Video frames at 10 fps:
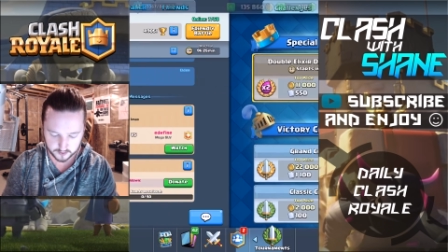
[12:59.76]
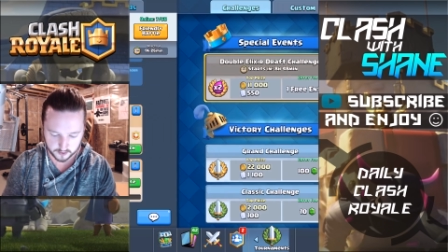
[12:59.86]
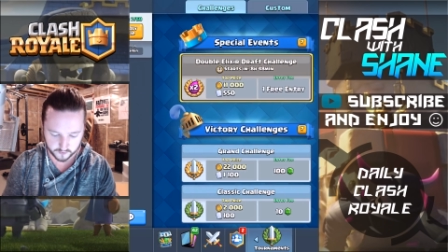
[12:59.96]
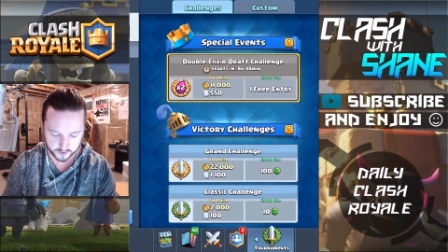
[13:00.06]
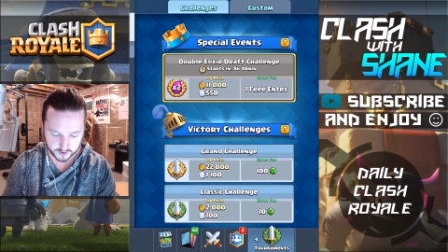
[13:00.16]

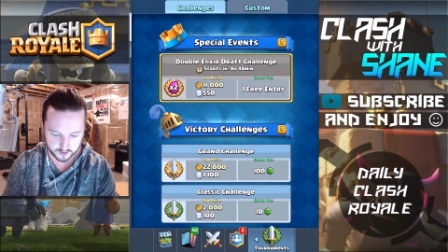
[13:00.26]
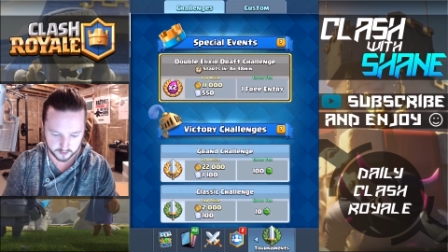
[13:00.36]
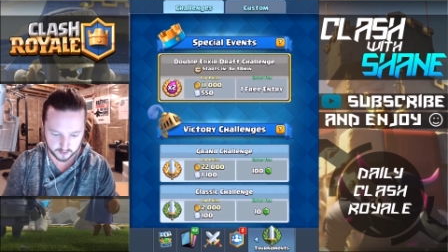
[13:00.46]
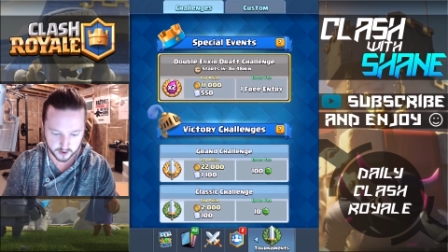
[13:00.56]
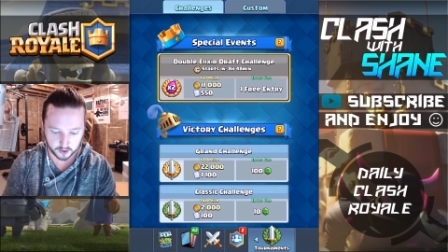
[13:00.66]
over
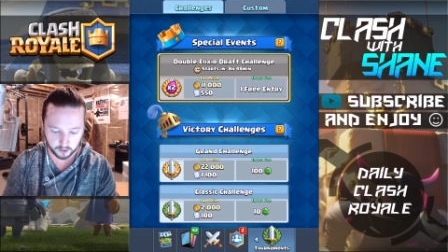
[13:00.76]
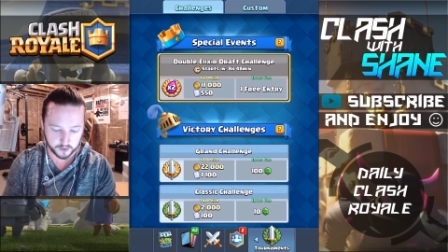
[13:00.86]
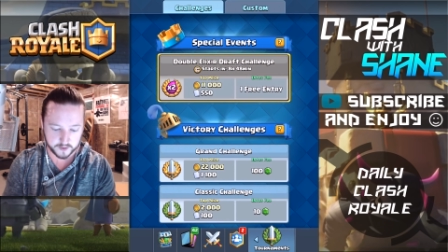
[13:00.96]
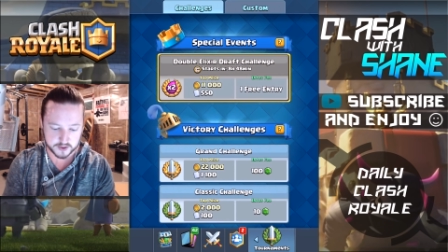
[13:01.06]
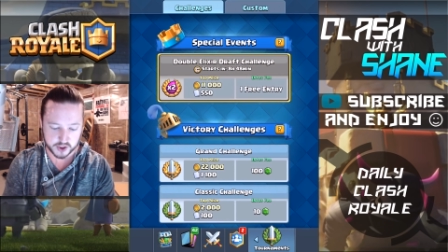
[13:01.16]
here. Look
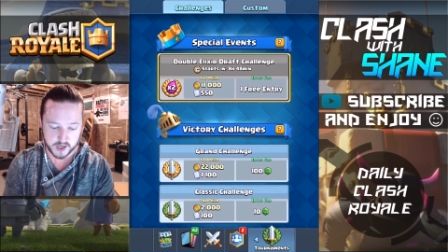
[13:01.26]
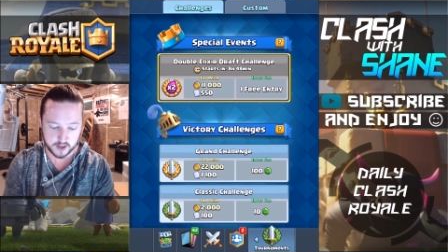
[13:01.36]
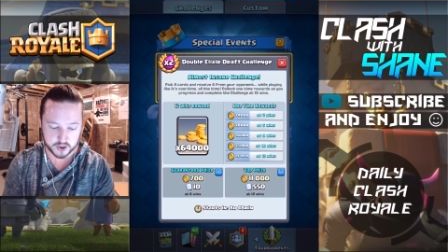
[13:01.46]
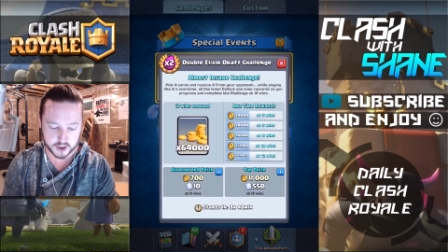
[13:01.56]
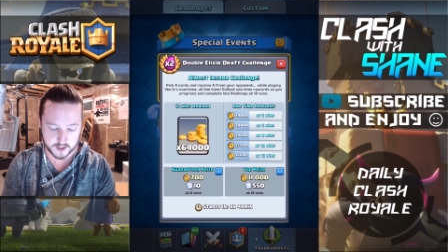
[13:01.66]
at this
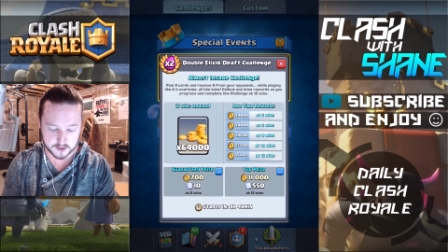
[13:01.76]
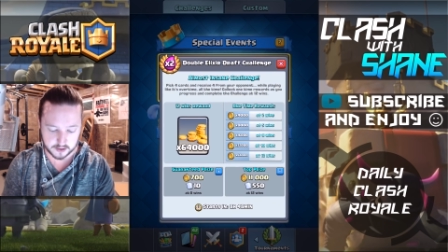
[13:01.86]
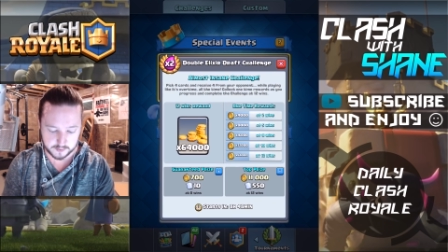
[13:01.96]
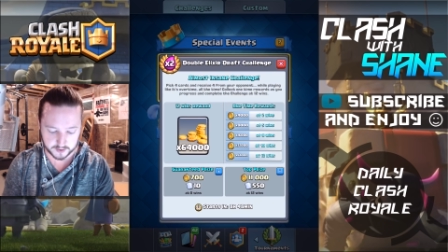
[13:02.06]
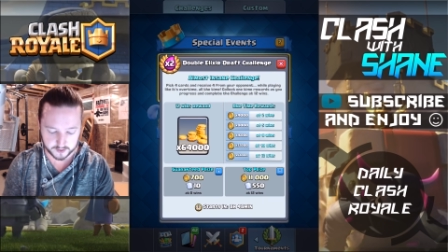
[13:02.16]
challenge, guys.
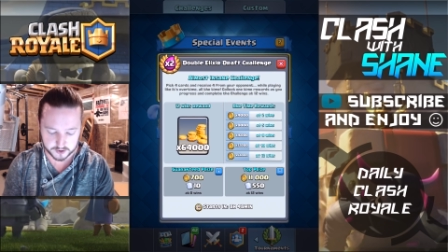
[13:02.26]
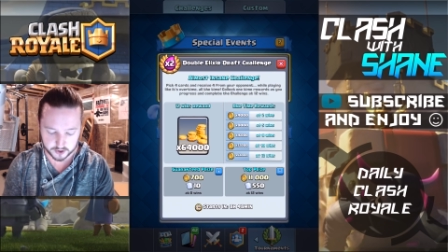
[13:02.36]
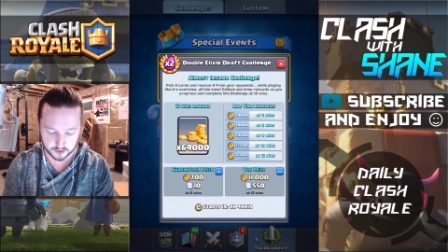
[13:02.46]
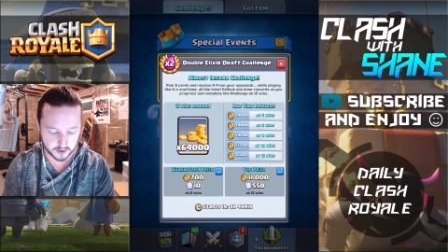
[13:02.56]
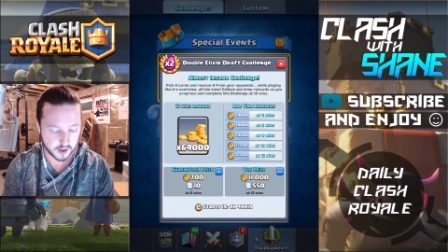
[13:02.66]
Double Elixir,